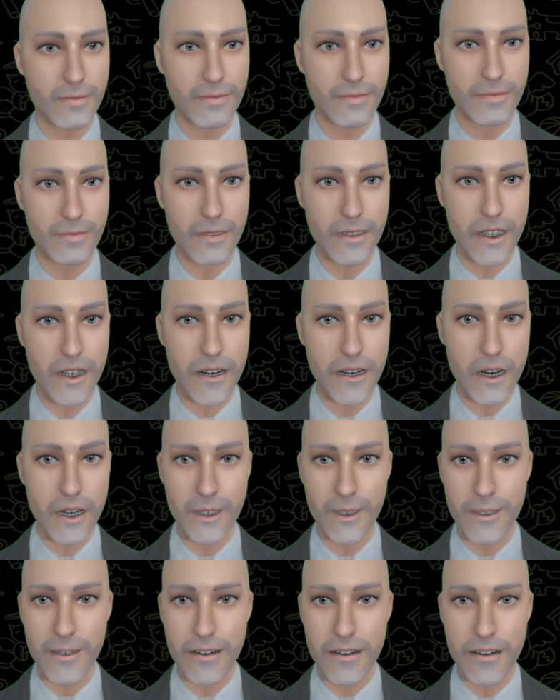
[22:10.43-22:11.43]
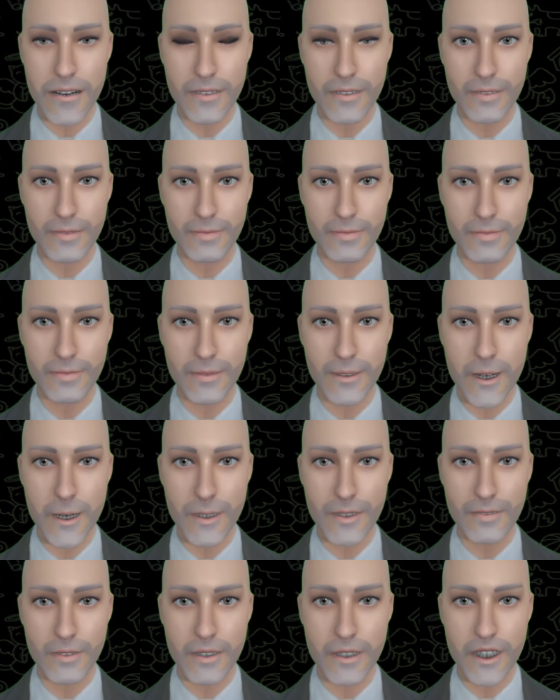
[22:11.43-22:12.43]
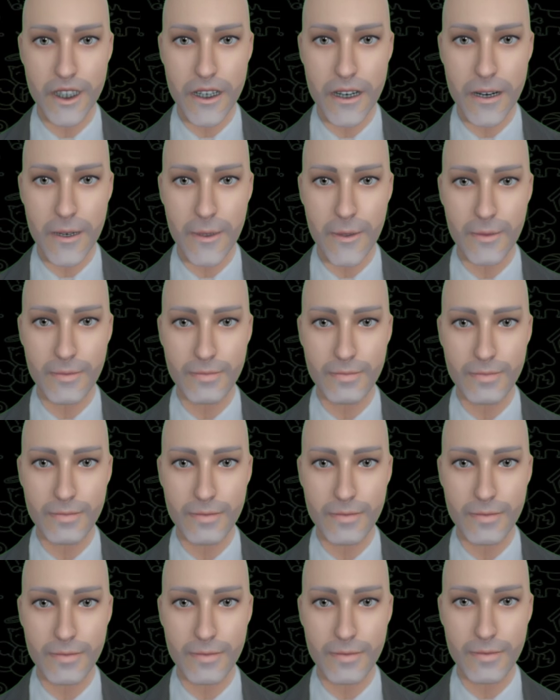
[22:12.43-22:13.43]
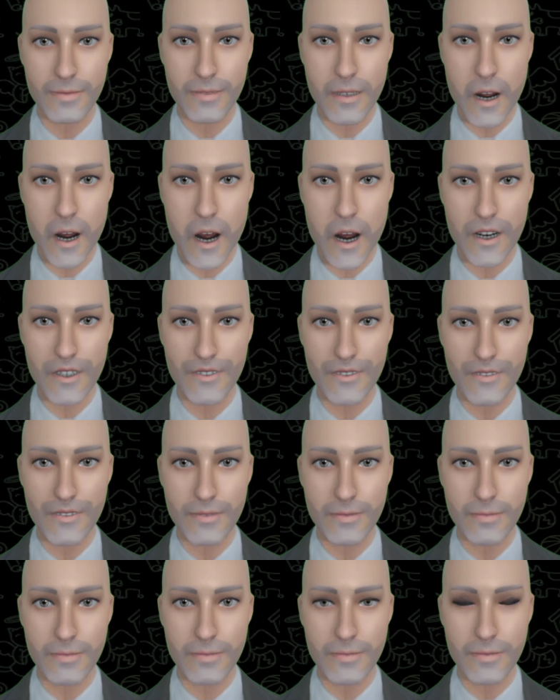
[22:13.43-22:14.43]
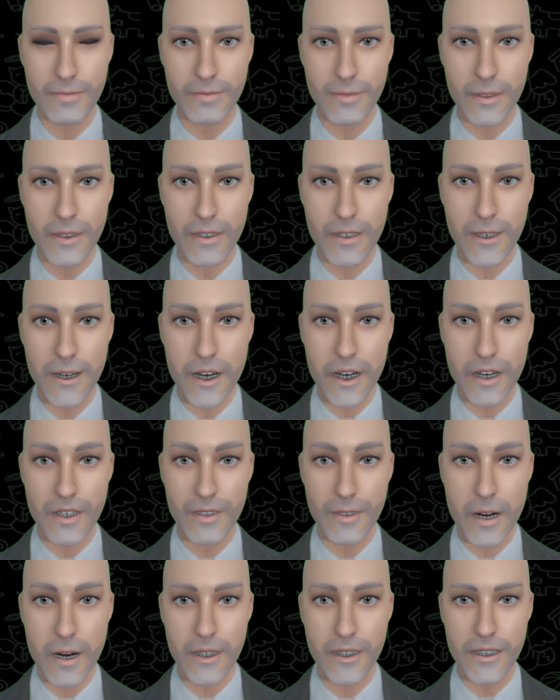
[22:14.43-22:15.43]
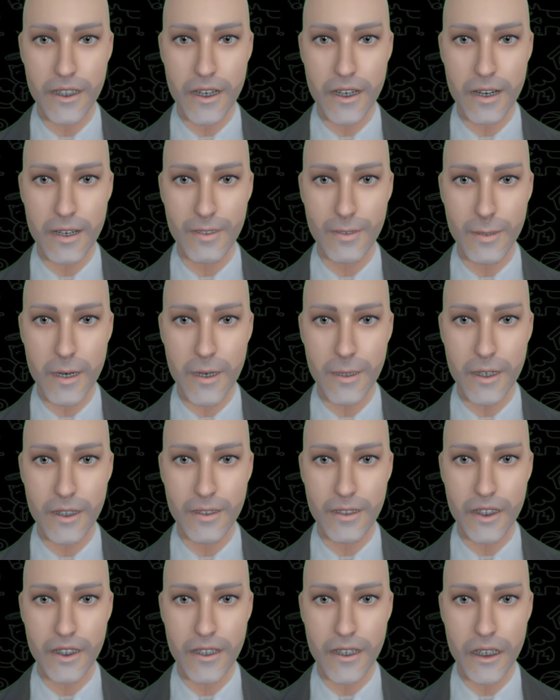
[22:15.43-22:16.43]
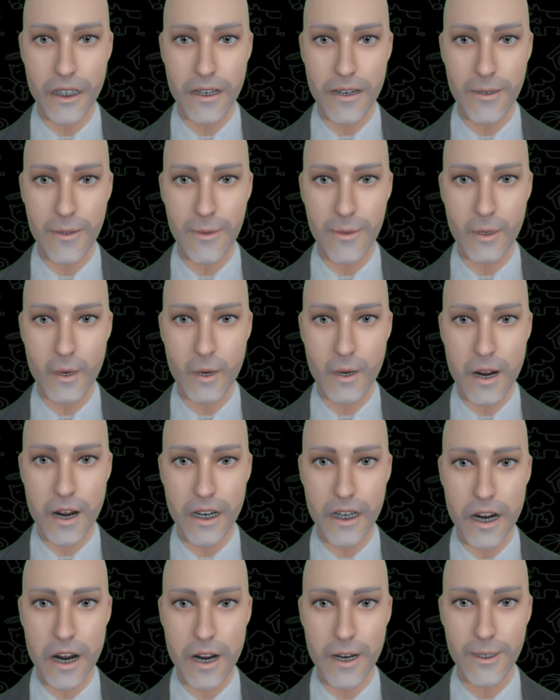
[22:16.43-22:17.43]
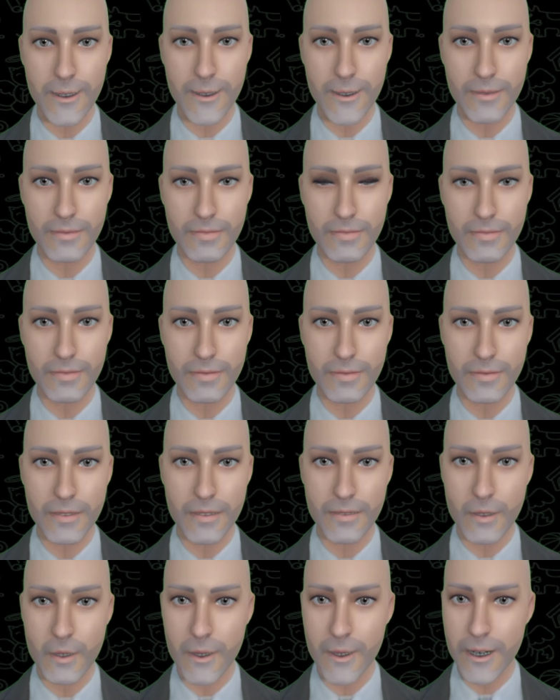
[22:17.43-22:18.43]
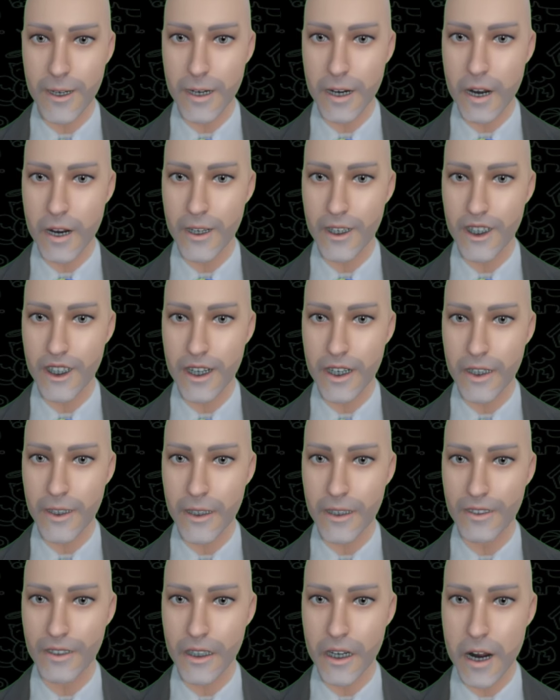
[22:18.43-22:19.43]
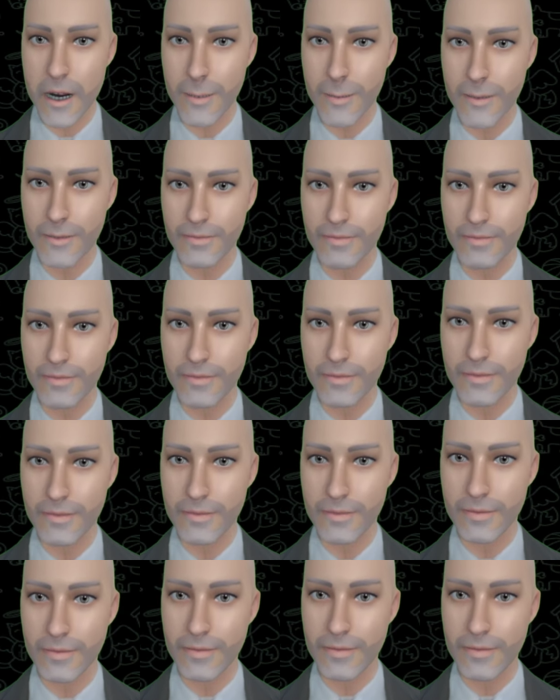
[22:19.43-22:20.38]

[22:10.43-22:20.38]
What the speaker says: Again, you can see some footage here of, I believe this is in an apartment building here, or a house, where some of those shells have come through the